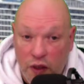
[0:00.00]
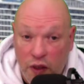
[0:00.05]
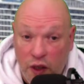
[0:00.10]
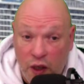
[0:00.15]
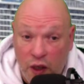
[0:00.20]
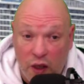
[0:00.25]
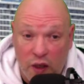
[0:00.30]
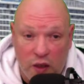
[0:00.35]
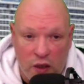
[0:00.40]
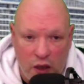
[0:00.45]

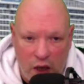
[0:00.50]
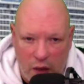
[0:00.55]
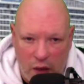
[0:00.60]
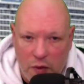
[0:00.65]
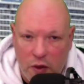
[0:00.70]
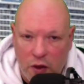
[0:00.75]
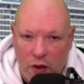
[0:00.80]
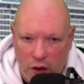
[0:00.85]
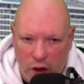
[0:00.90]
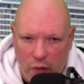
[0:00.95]
is
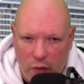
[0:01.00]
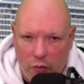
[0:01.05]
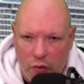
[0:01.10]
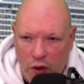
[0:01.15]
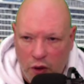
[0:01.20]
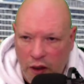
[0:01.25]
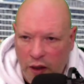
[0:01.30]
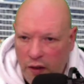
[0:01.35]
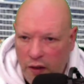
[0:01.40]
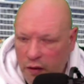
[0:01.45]
absolutely
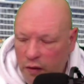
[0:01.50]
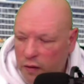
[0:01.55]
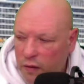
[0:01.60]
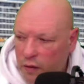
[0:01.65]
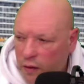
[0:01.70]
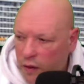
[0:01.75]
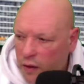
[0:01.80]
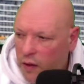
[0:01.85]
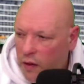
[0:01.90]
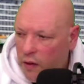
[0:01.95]
brilliant,
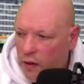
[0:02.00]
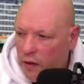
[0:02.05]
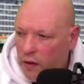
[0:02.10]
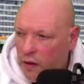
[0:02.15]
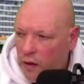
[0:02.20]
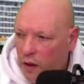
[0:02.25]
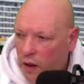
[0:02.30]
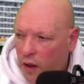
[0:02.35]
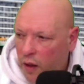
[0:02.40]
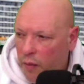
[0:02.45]

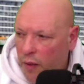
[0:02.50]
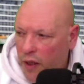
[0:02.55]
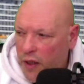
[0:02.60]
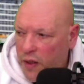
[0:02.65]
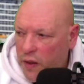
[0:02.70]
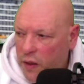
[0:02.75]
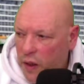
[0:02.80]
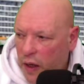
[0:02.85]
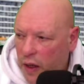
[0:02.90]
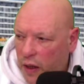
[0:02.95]
I
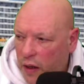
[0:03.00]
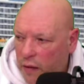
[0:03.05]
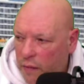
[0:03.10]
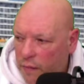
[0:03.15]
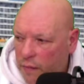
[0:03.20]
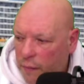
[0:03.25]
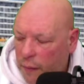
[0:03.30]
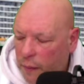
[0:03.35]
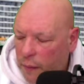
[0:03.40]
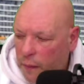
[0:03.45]
must say.
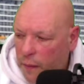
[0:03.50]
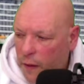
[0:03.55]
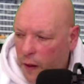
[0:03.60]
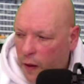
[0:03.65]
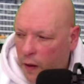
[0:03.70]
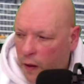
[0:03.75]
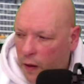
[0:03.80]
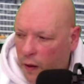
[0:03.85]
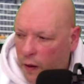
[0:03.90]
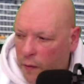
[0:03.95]

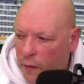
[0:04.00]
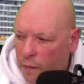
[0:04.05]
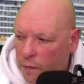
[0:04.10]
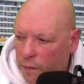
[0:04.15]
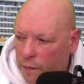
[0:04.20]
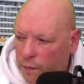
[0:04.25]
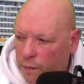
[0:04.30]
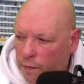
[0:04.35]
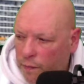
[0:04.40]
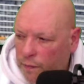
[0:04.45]
Um,
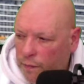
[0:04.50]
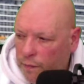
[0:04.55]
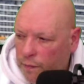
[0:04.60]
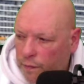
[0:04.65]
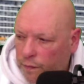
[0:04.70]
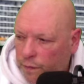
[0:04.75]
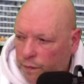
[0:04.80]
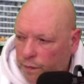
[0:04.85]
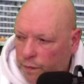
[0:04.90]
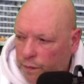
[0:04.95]

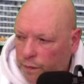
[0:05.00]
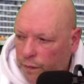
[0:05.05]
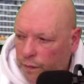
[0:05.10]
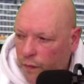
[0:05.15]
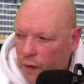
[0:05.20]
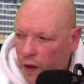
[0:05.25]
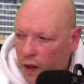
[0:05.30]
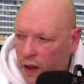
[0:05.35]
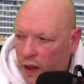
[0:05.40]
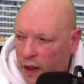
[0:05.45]

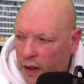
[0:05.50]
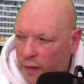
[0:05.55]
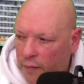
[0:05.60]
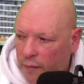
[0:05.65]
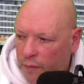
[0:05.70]
yeah.